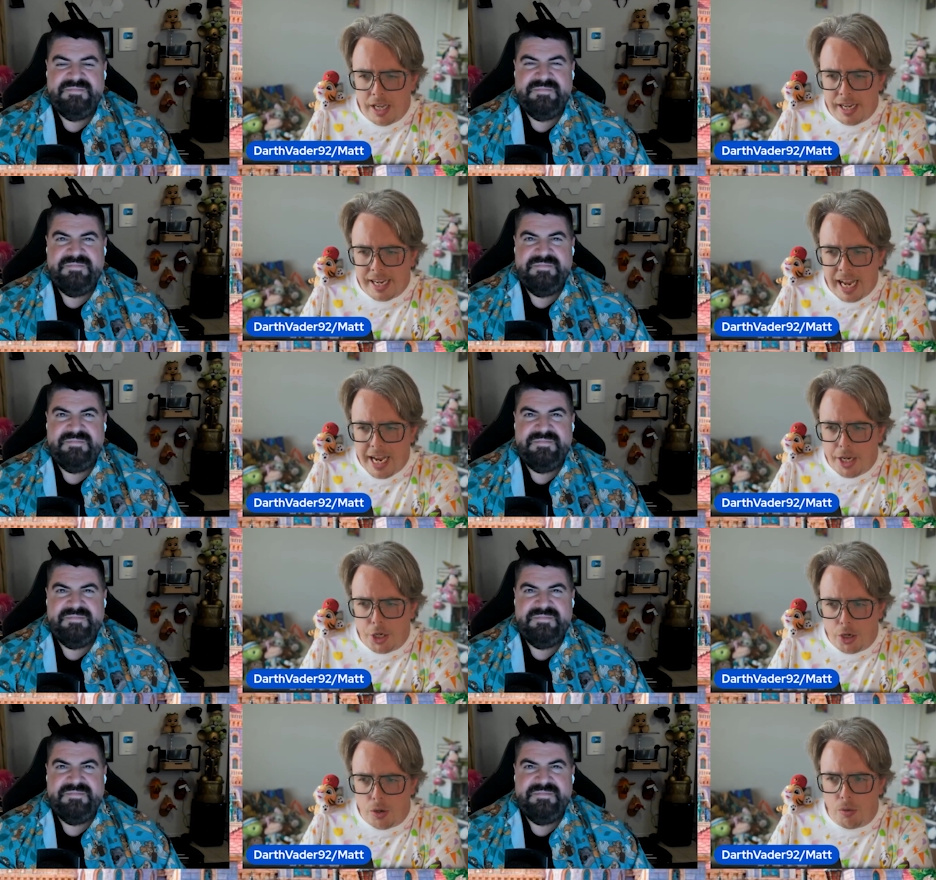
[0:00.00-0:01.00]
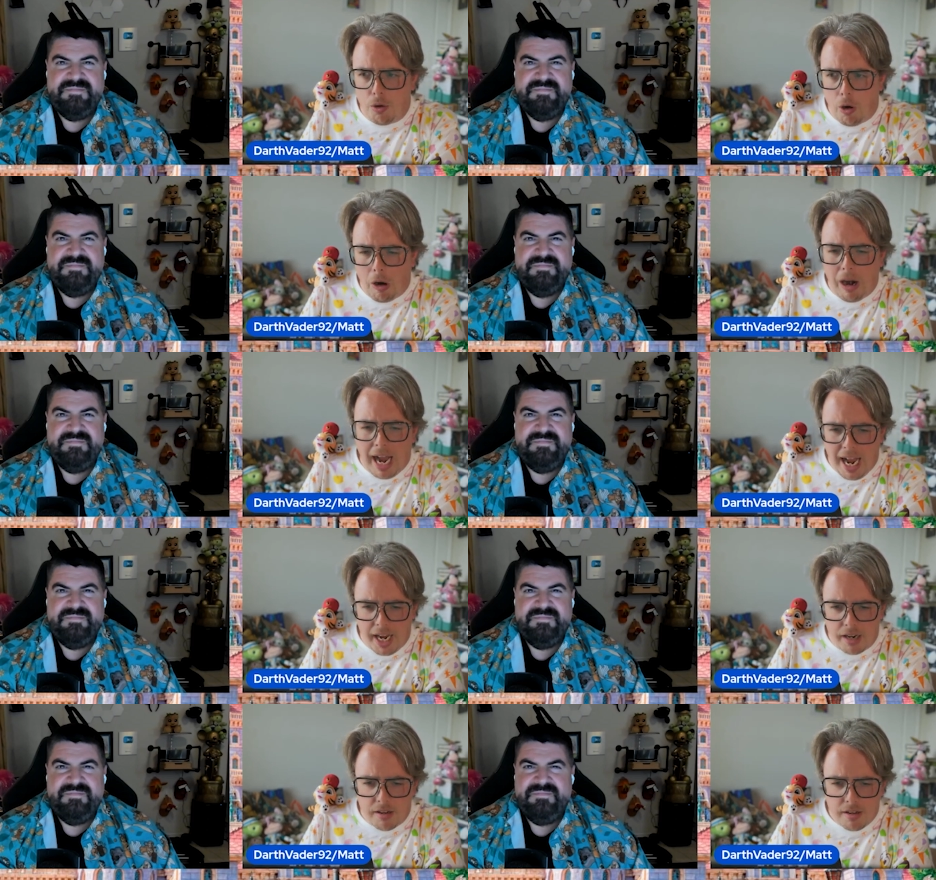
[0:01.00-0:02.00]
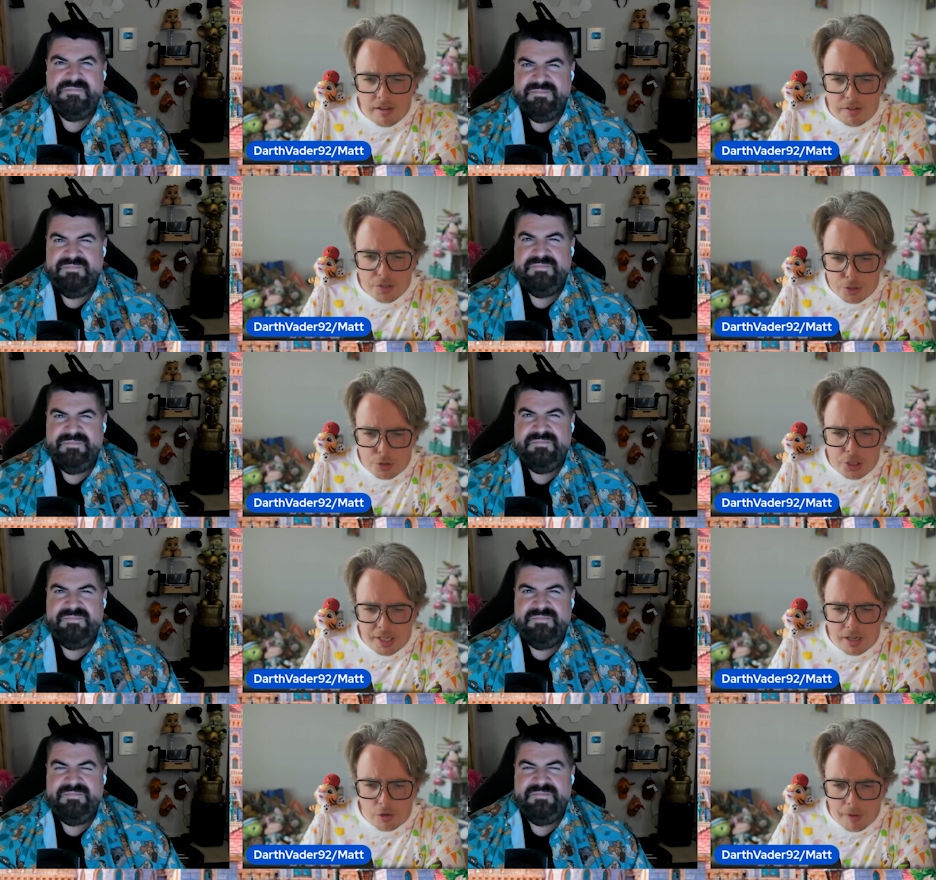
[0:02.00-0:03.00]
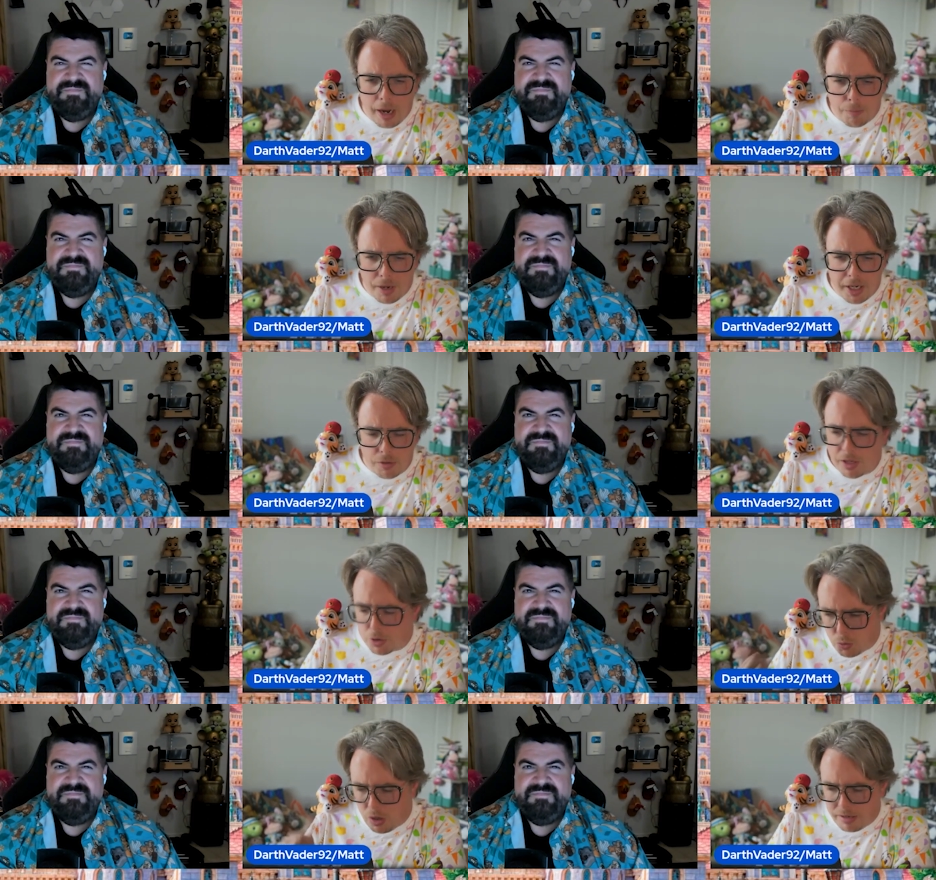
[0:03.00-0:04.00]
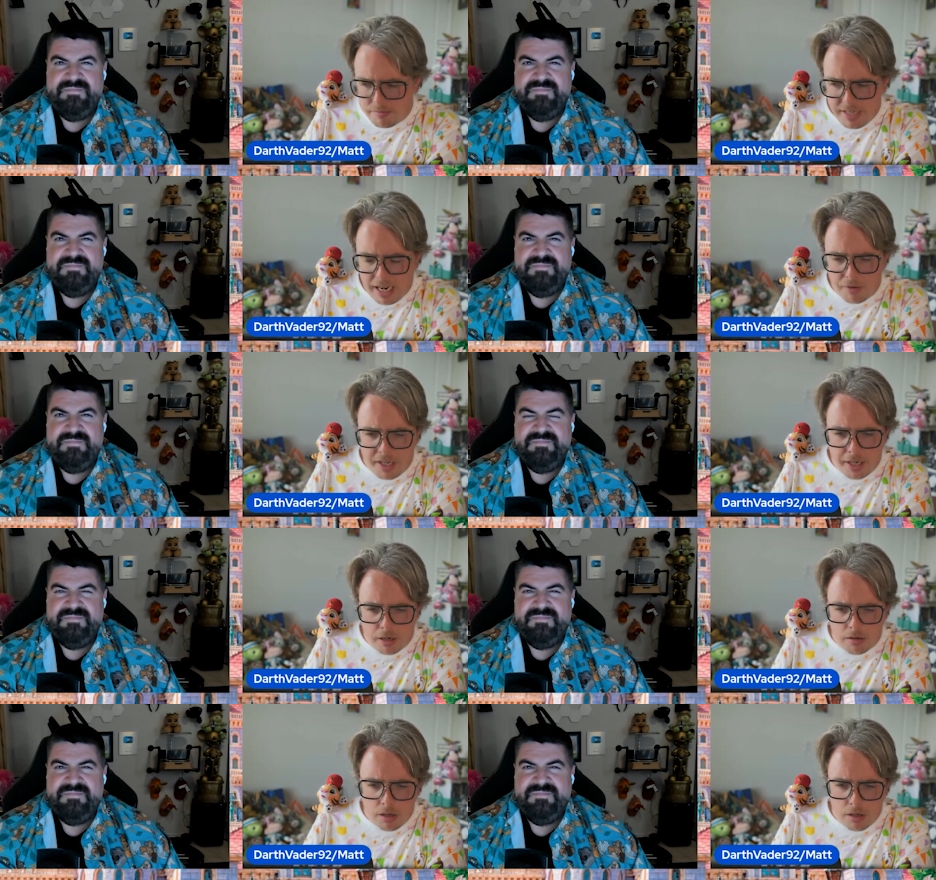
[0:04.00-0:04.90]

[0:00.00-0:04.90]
Speaker 1: Kura Sushi, around by you, there's one down here